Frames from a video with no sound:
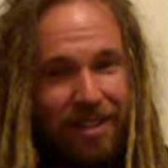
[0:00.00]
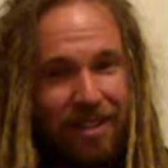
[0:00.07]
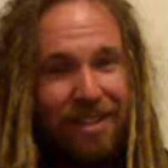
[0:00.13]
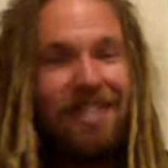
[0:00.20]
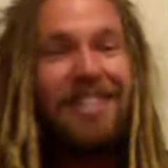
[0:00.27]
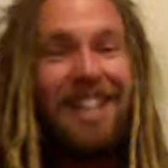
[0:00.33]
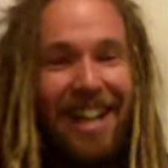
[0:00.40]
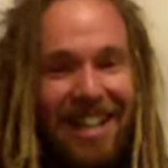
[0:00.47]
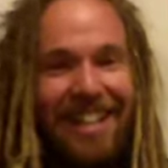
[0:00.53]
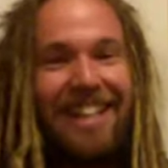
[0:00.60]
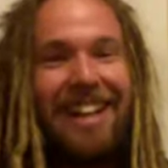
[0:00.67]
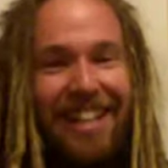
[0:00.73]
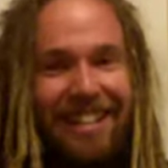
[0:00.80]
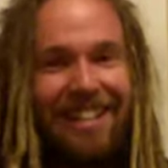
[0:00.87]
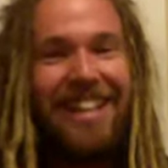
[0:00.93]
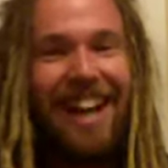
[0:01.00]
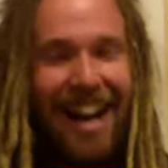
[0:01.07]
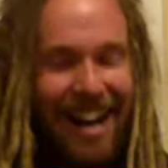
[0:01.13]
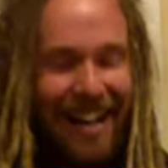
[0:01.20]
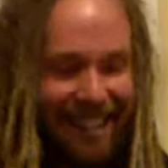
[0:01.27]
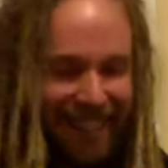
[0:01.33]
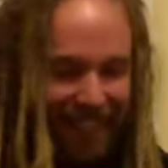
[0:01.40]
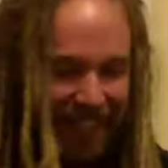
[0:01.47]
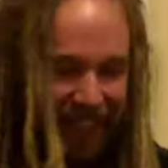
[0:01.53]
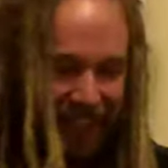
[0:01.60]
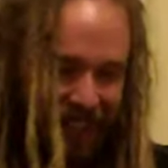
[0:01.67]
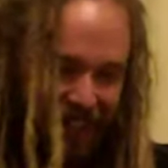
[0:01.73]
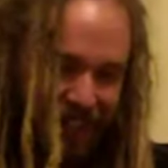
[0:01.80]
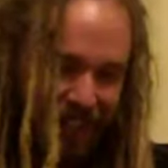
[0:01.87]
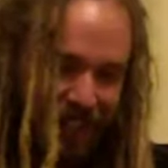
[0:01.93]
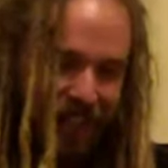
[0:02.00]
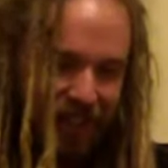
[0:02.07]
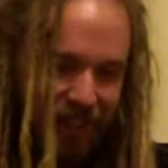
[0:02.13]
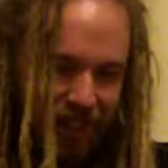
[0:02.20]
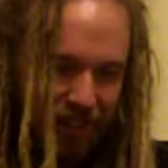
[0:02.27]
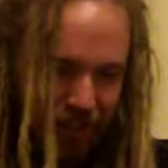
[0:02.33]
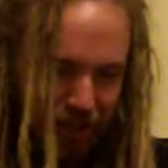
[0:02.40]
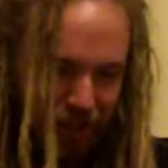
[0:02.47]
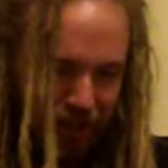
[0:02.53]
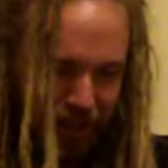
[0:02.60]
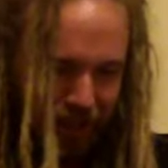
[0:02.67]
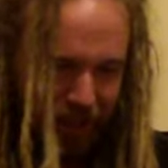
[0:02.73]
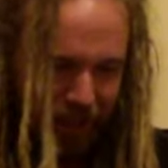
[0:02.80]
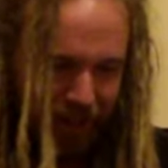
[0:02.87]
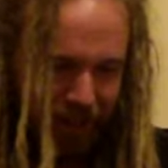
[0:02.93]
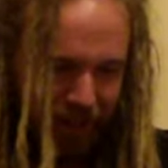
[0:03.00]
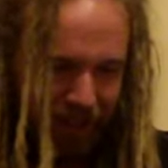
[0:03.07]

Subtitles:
you tie another knot. Well,